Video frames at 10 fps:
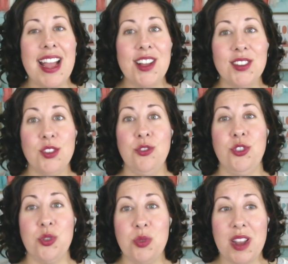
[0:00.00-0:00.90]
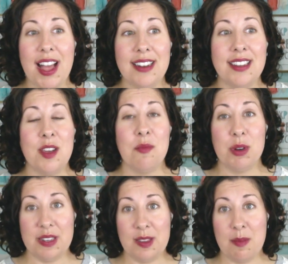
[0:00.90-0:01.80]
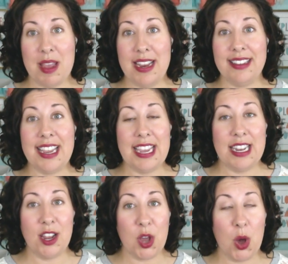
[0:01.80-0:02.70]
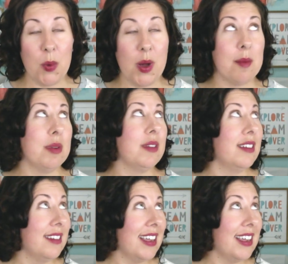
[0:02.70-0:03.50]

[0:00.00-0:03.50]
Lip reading: I also do not participate in a co-op.